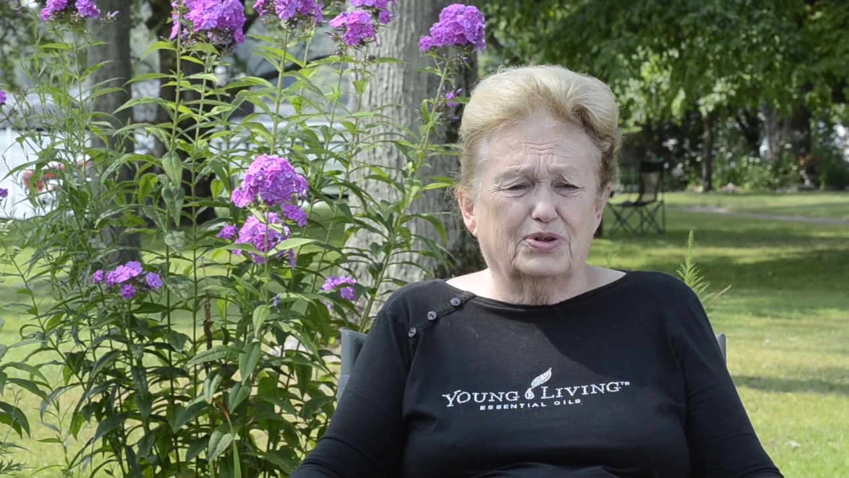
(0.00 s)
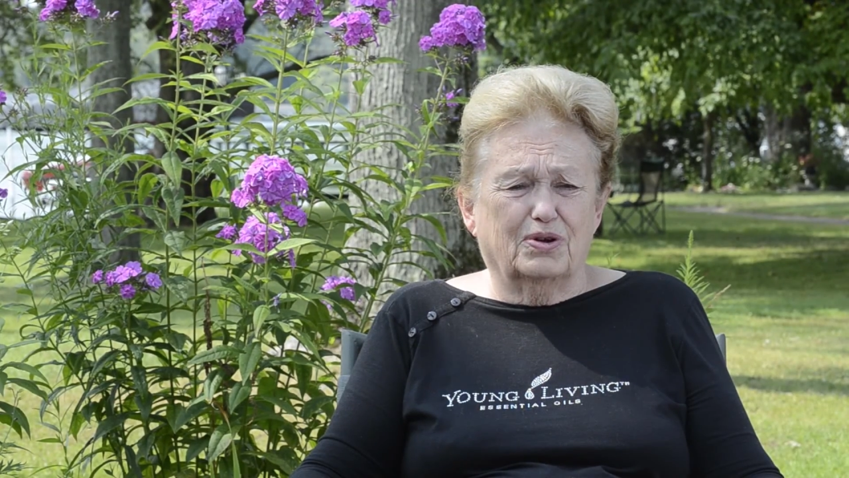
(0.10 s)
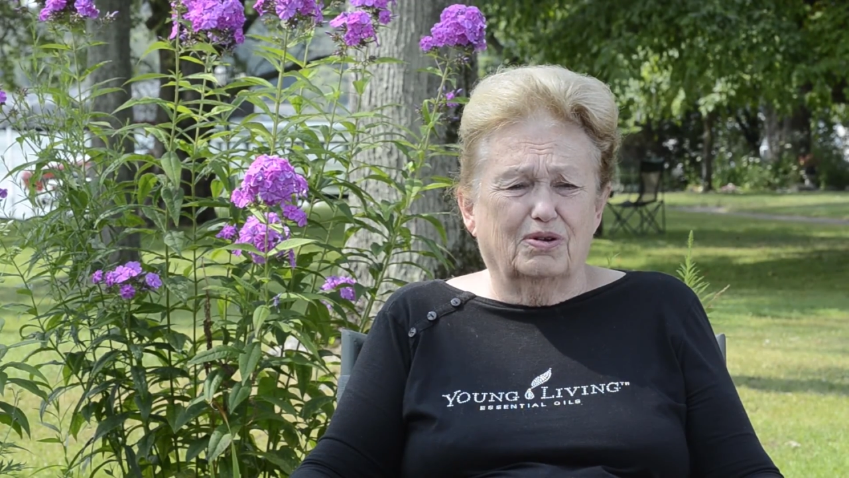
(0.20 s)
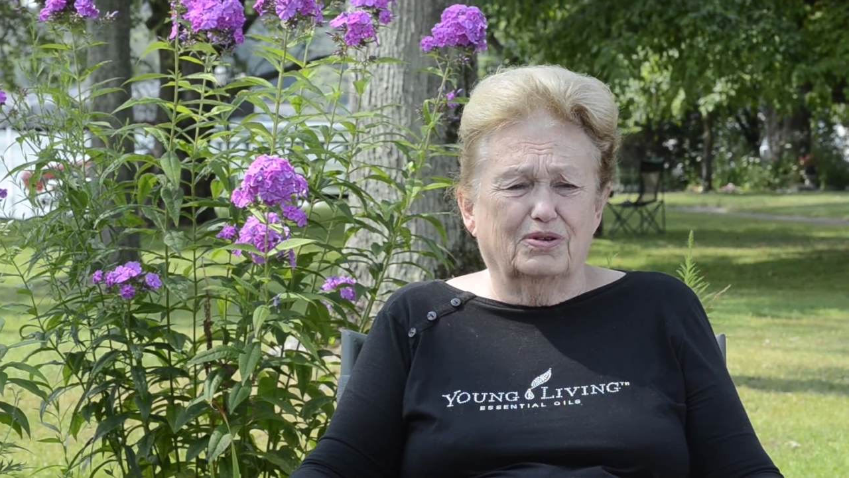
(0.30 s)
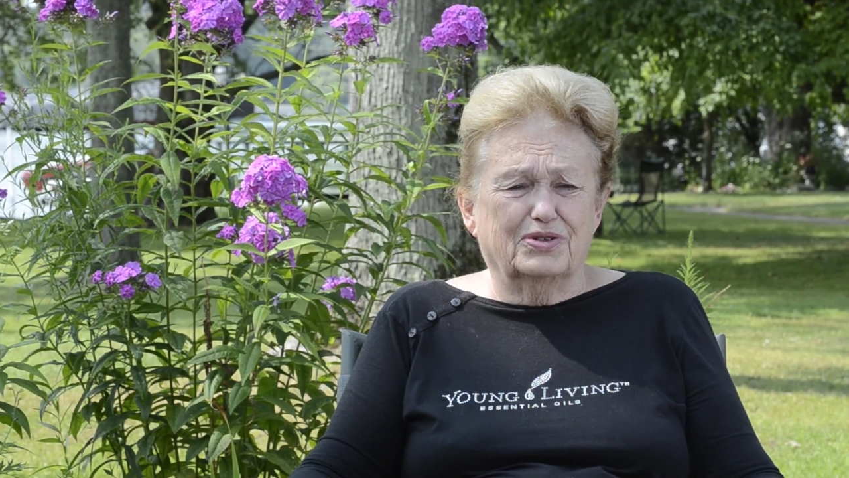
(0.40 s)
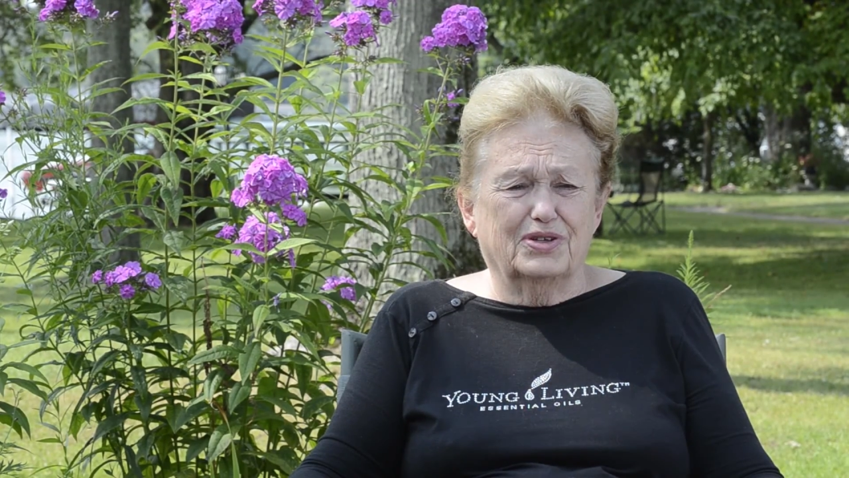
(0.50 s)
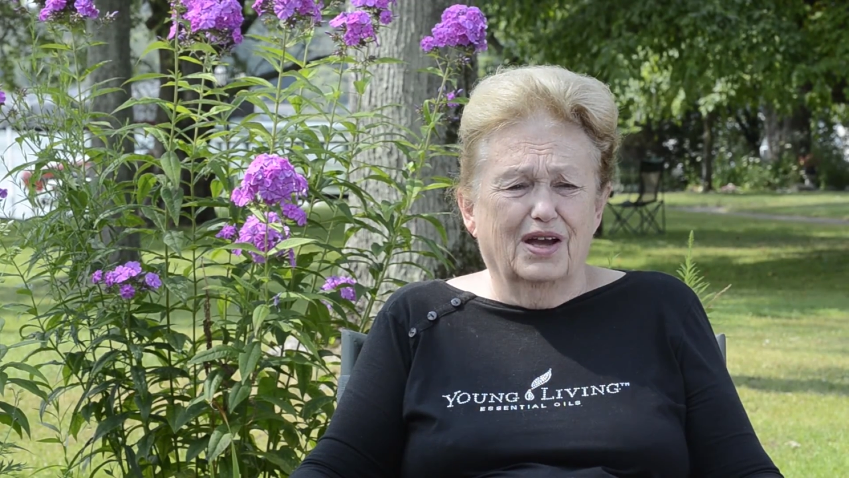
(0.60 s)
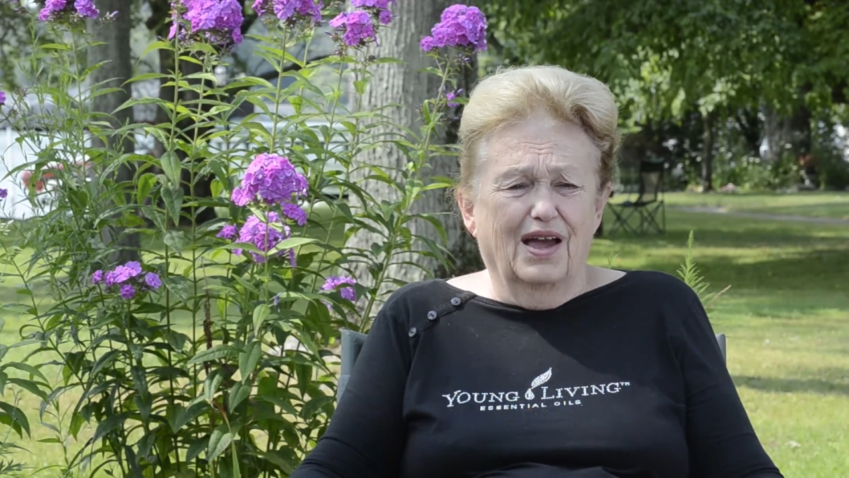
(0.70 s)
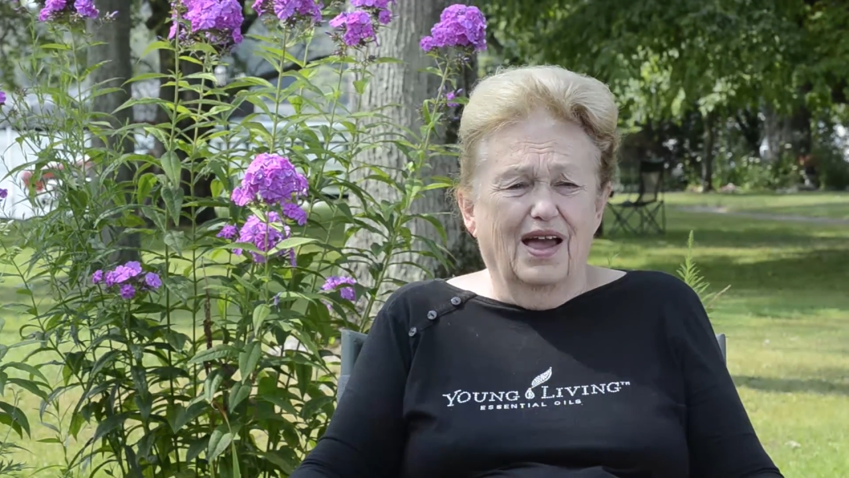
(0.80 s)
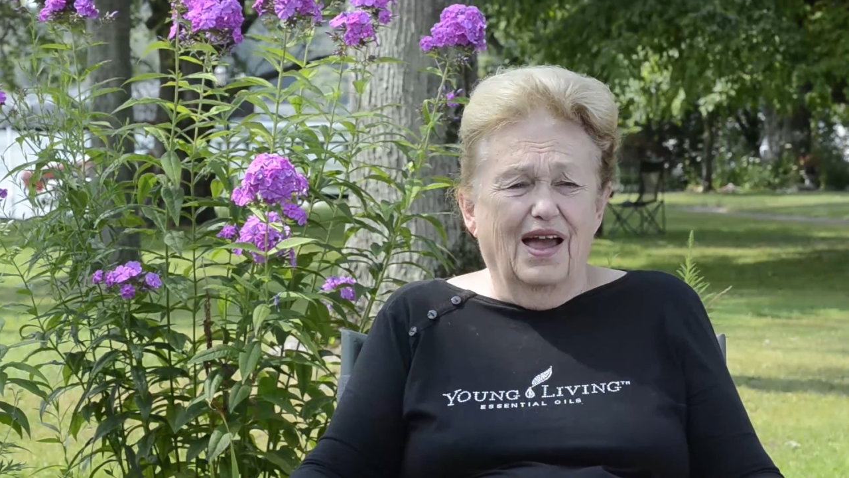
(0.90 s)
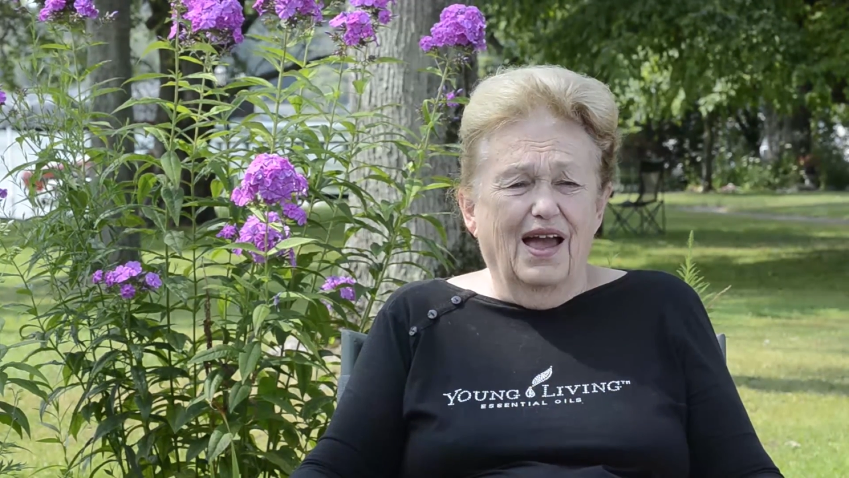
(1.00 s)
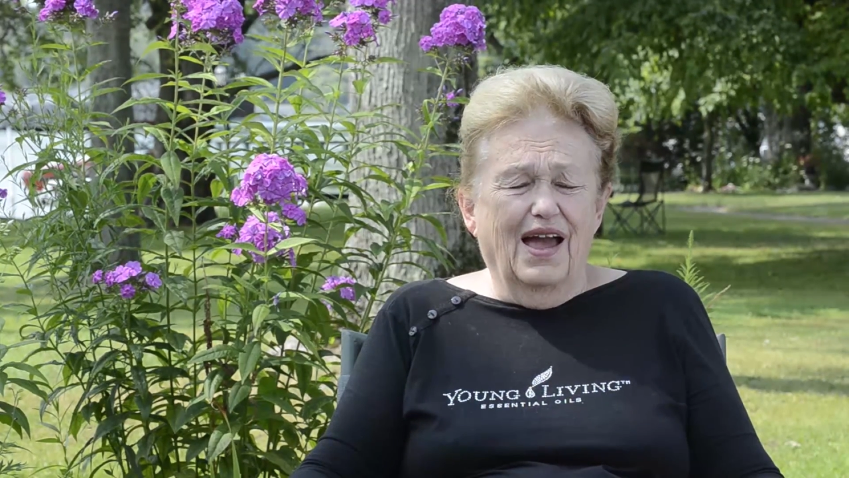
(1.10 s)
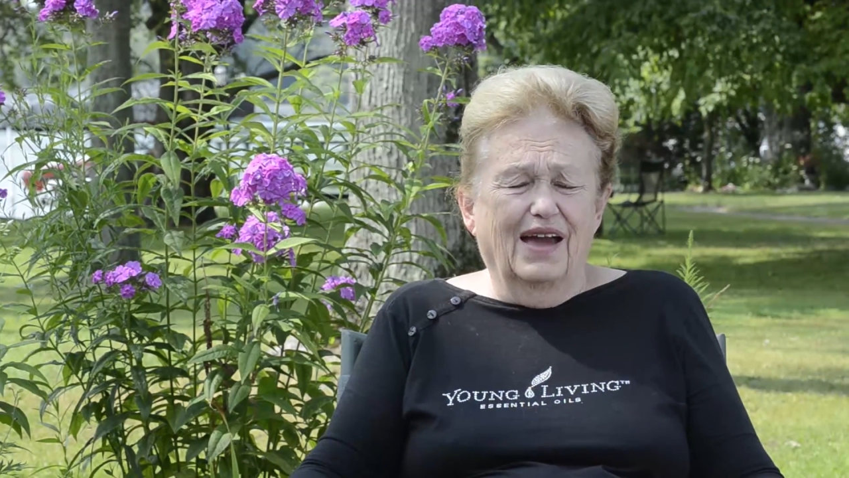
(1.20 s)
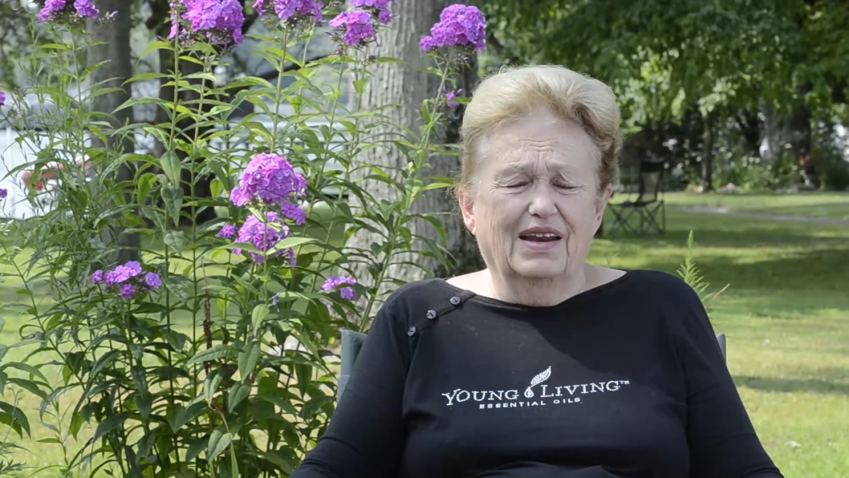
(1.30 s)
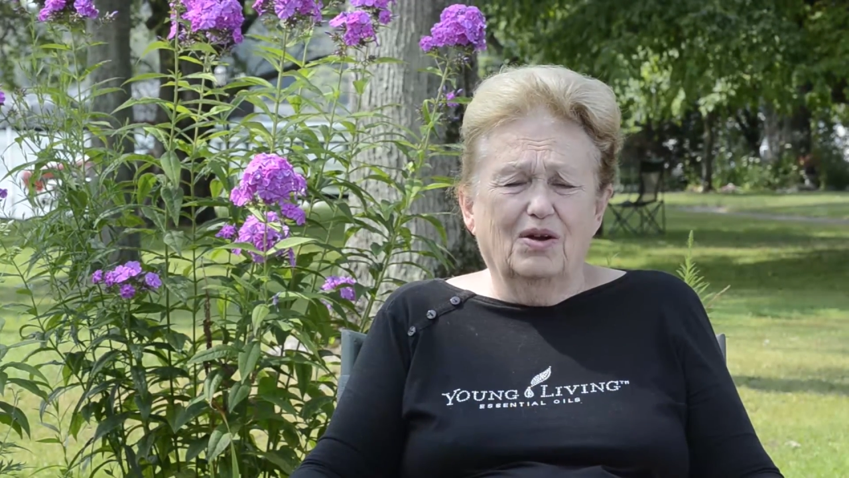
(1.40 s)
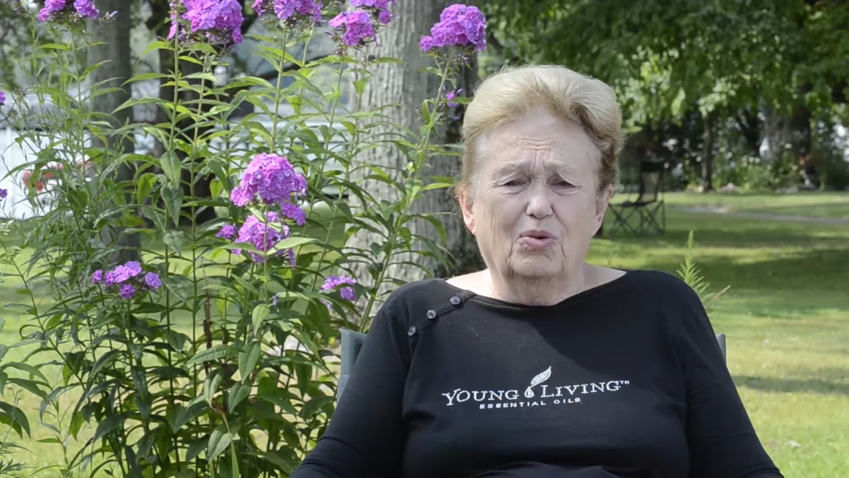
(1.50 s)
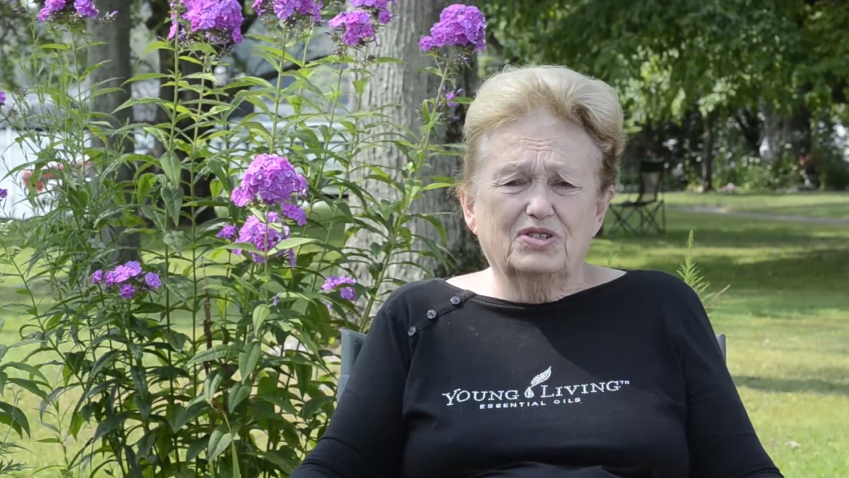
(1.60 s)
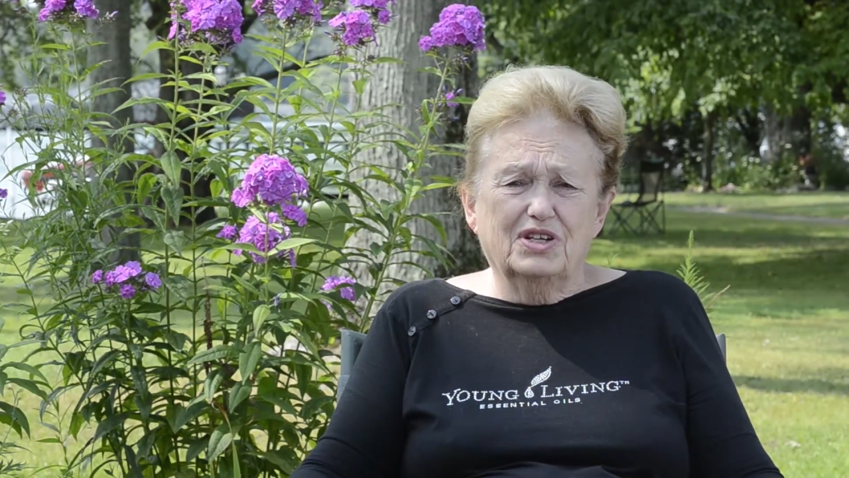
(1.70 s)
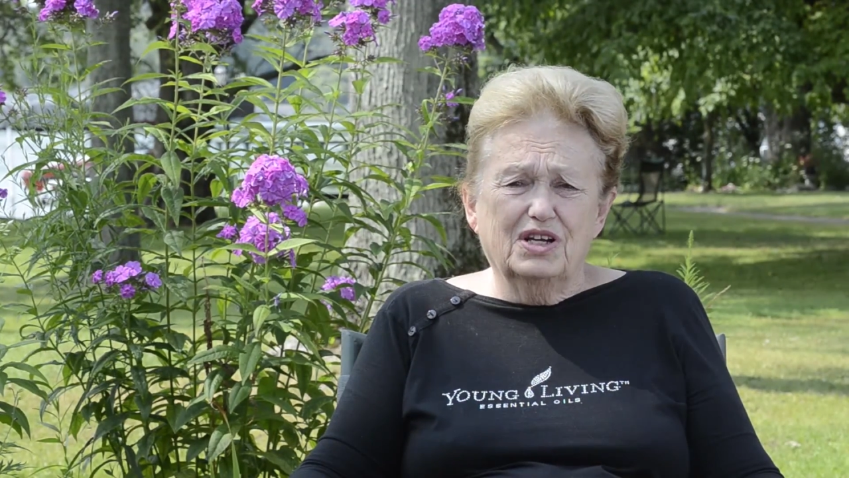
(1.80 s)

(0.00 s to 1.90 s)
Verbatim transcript: circles. And what's